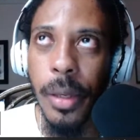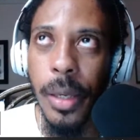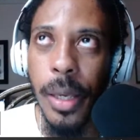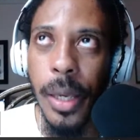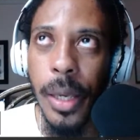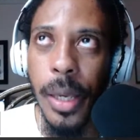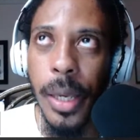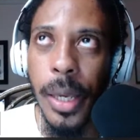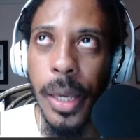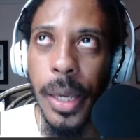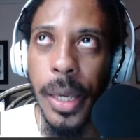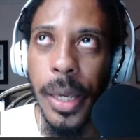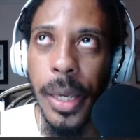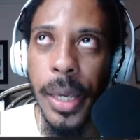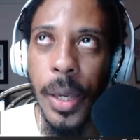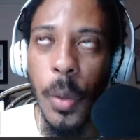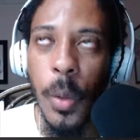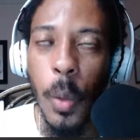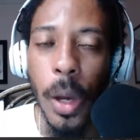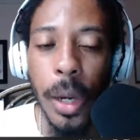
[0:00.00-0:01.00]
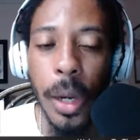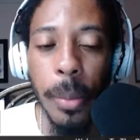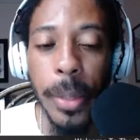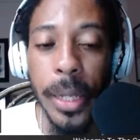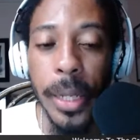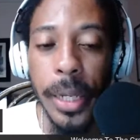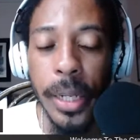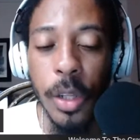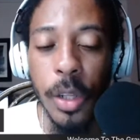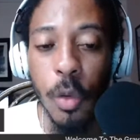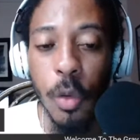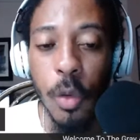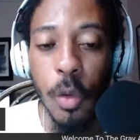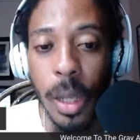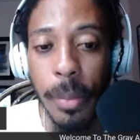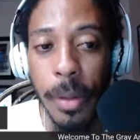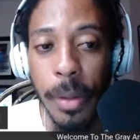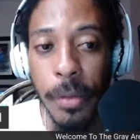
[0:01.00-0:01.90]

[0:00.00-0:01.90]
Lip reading: he wanted me to do something